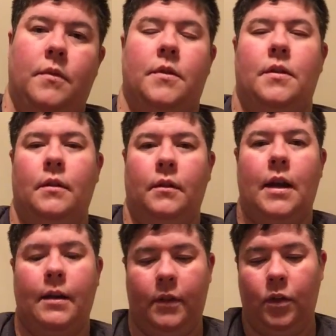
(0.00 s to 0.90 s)
it's
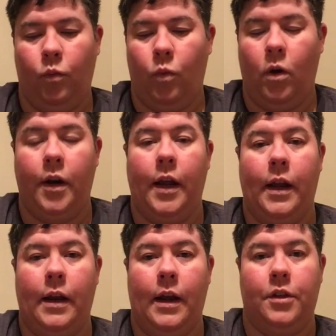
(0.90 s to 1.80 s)
kind of a little
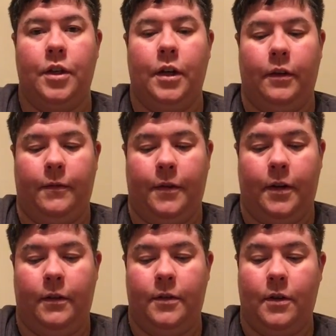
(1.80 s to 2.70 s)
one-hand action here.
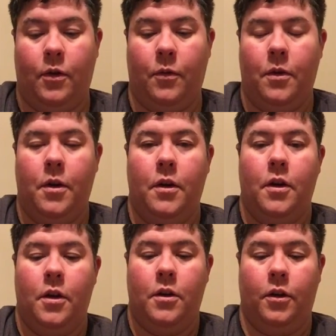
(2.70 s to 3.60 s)
So
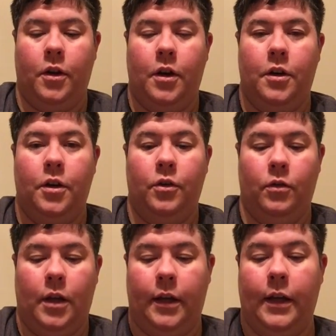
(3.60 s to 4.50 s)
you're gonna do
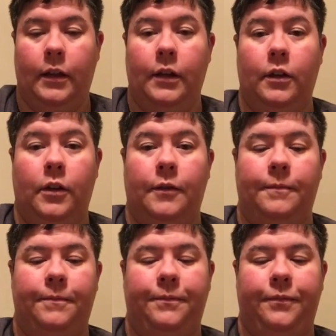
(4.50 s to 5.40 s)
like a little
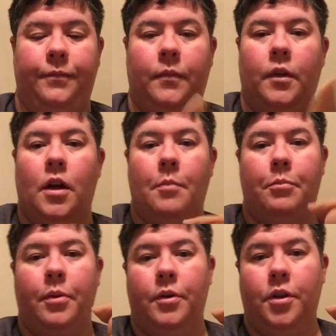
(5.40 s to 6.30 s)

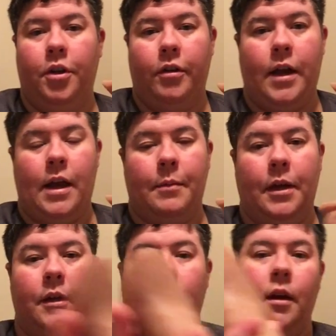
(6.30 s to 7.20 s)
cup to your
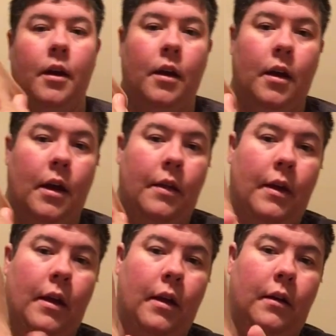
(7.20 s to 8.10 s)
anatomy, and
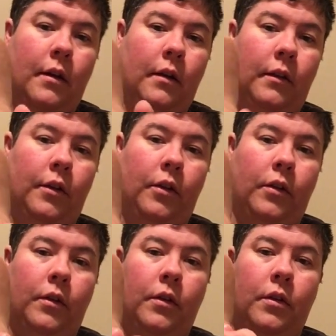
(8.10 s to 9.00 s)
then a little